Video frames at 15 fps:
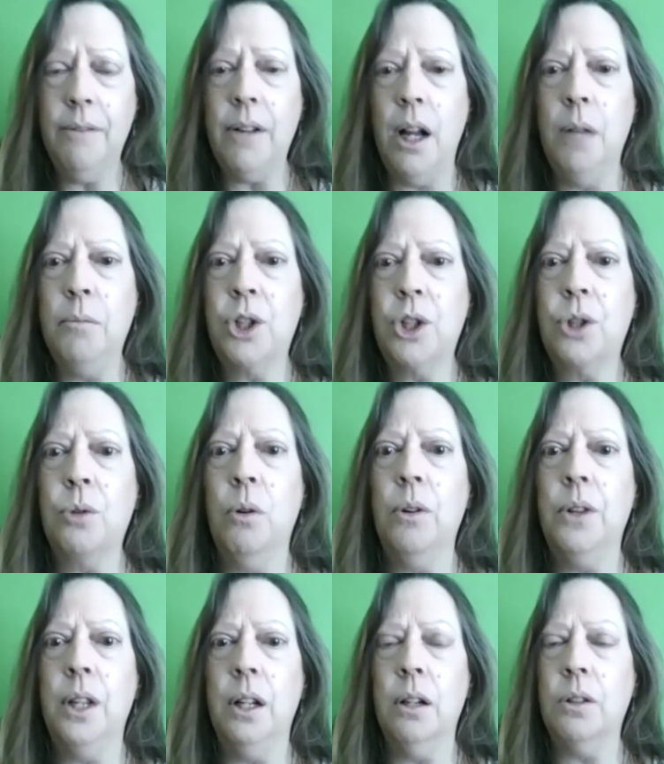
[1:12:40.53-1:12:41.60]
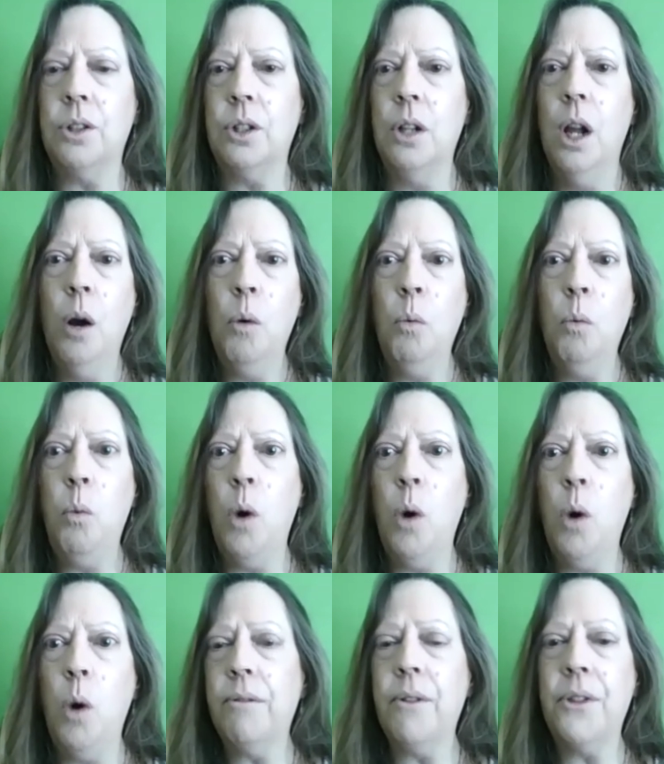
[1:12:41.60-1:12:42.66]
I'm sure there are
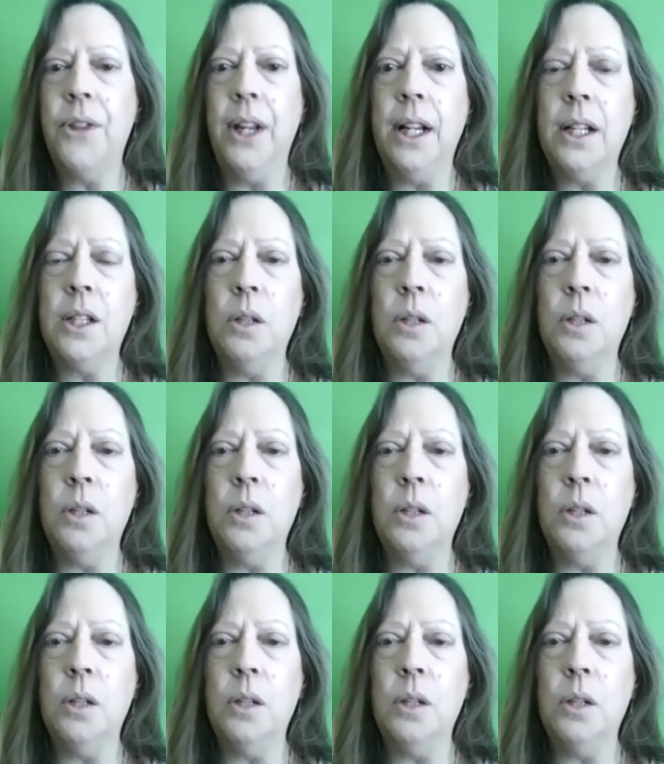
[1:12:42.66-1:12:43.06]
wonderful things